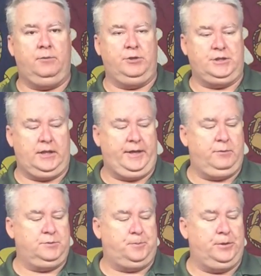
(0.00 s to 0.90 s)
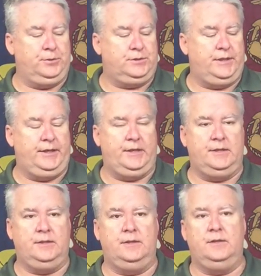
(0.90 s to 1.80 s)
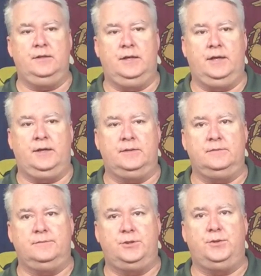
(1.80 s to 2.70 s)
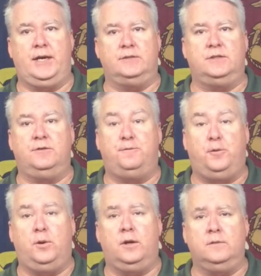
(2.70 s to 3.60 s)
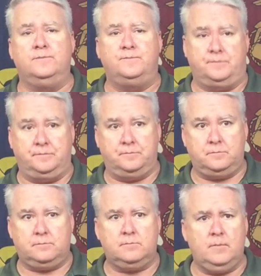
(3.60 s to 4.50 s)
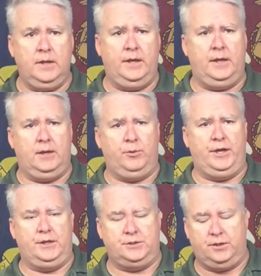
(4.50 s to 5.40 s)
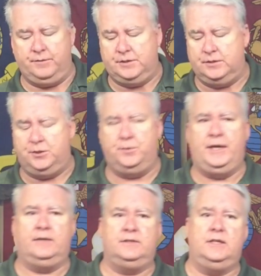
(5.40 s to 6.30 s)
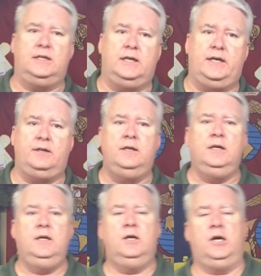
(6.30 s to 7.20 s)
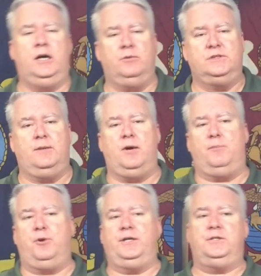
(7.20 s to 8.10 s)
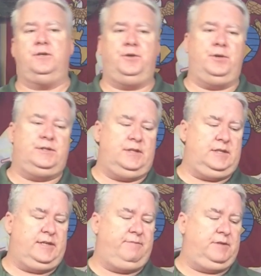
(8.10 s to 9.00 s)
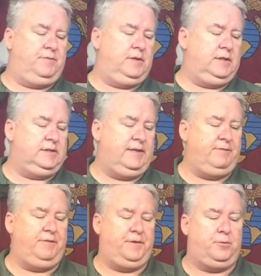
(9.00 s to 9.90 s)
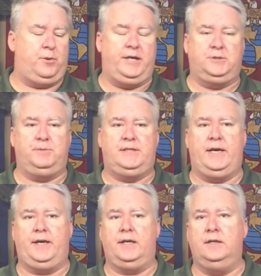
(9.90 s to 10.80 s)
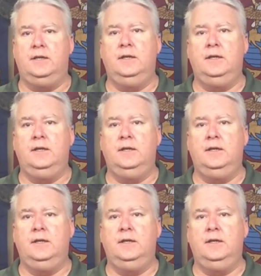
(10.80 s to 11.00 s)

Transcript: Originally, it was produced in 2004, went into service in 2009 with some operational units in the 75th Ranger Battalion.